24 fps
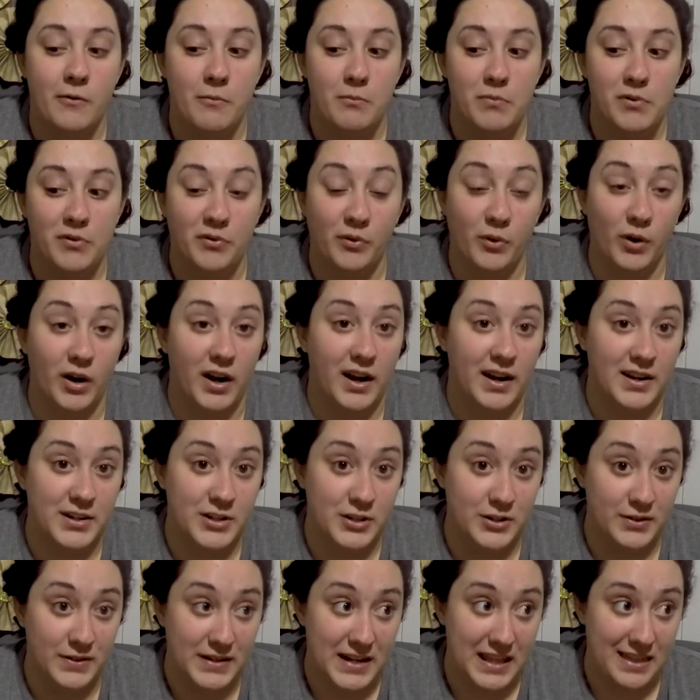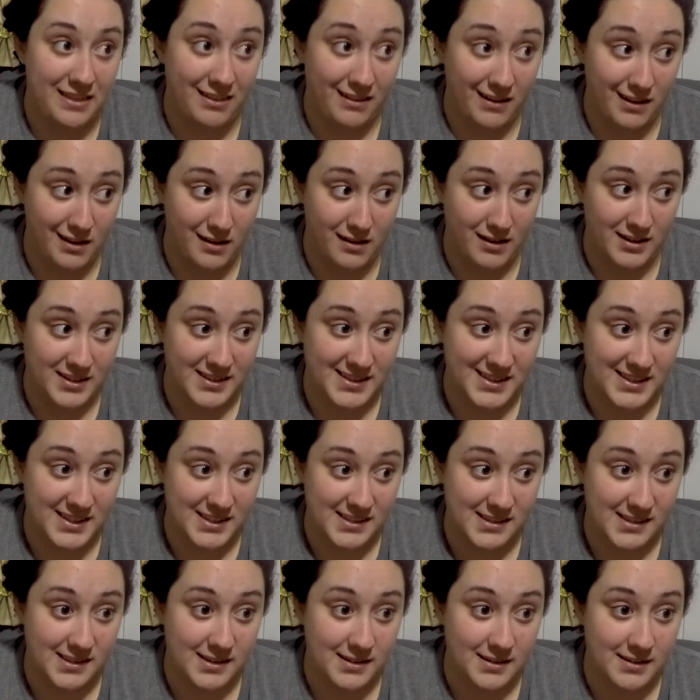before I do anything
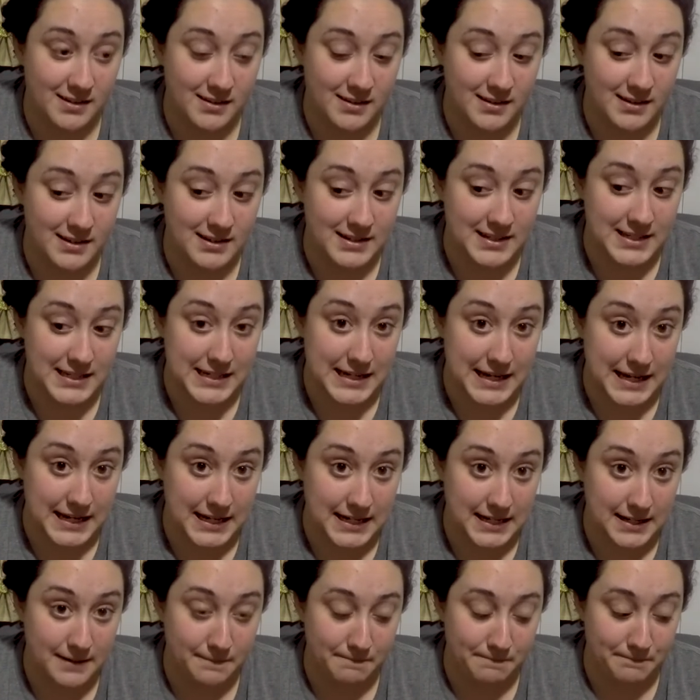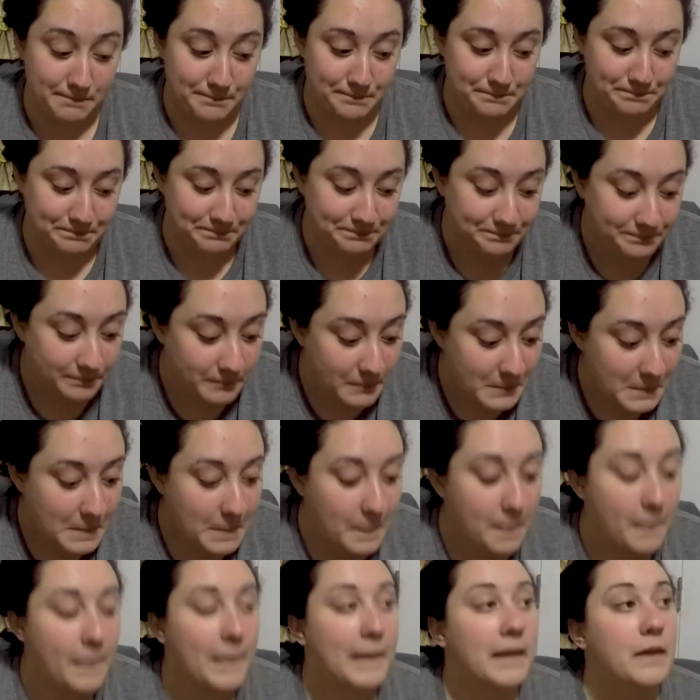else tonight.
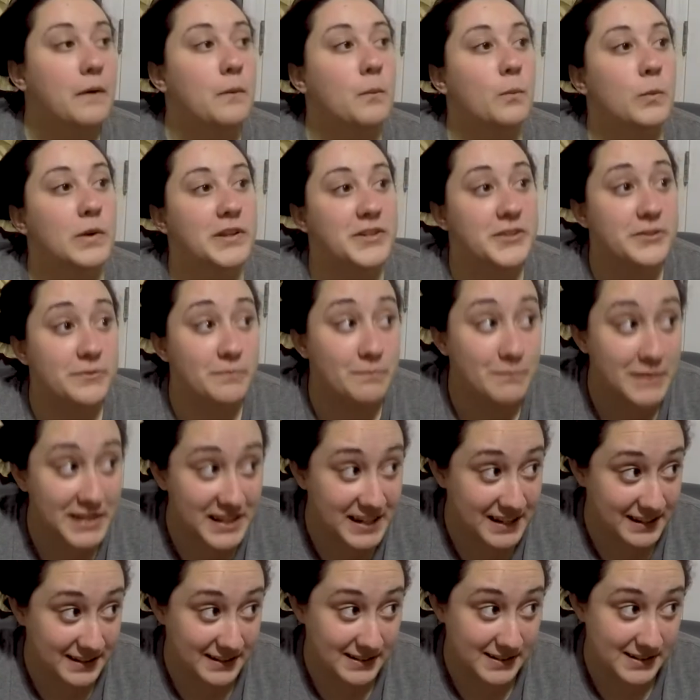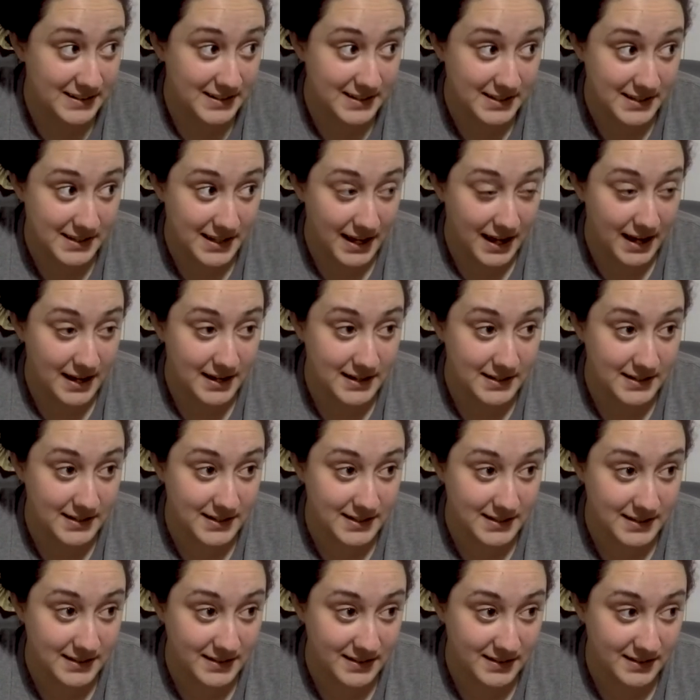Which means
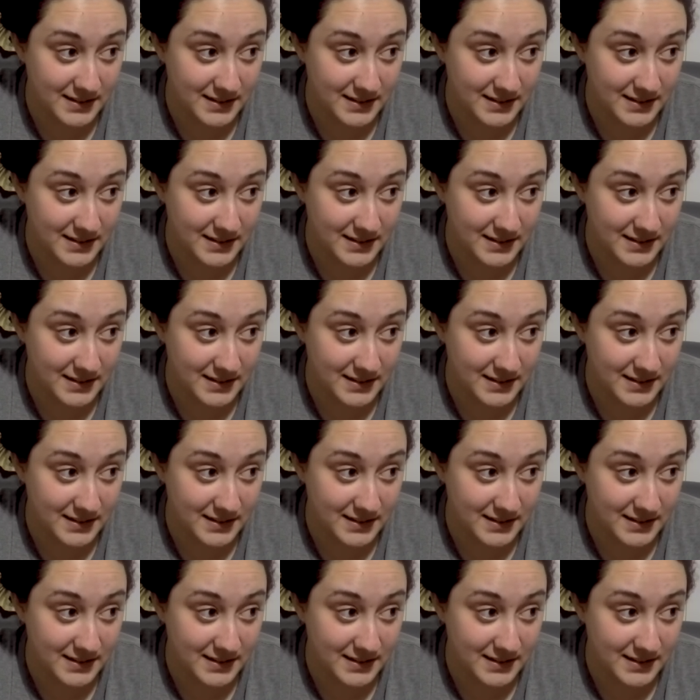that